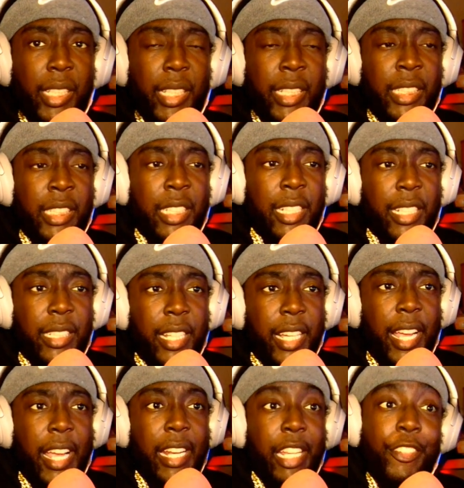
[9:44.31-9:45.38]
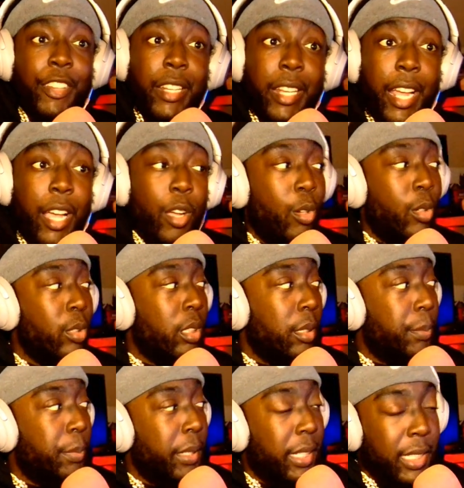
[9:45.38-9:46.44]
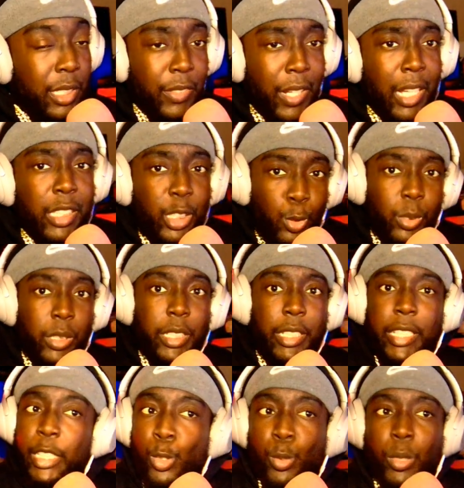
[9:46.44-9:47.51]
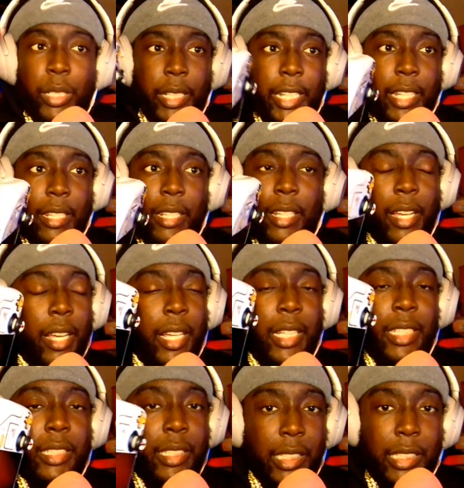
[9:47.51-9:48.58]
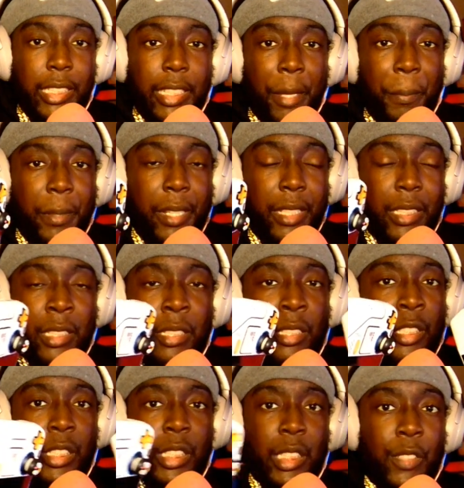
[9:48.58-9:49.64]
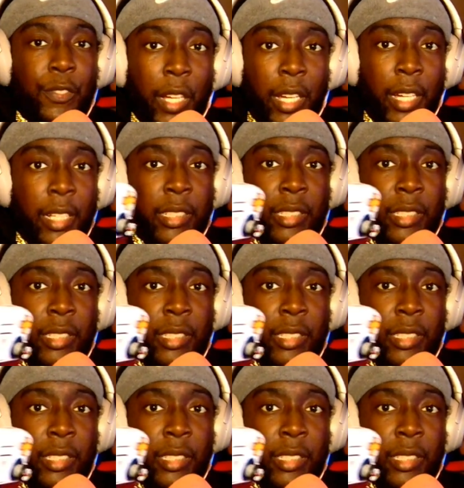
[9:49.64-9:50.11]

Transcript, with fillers: and shit like that. And even now on the PS5, you you can get 60 FPS just fine.